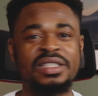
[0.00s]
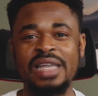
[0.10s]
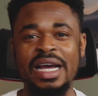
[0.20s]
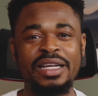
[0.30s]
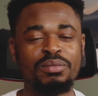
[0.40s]

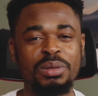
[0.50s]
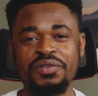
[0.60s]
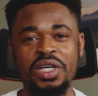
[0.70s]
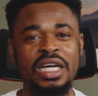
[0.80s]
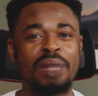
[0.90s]
design
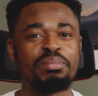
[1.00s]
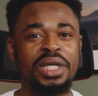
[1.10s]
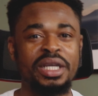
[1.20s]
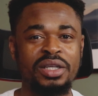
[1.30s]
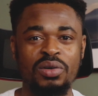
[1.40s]
maybe for a
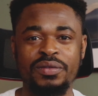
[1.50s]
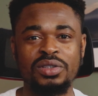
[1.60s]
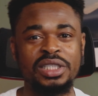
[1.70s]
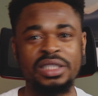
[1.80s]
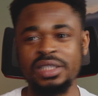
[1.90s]
campaign or
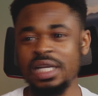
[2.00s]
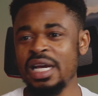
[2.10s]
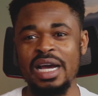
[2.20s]
for this,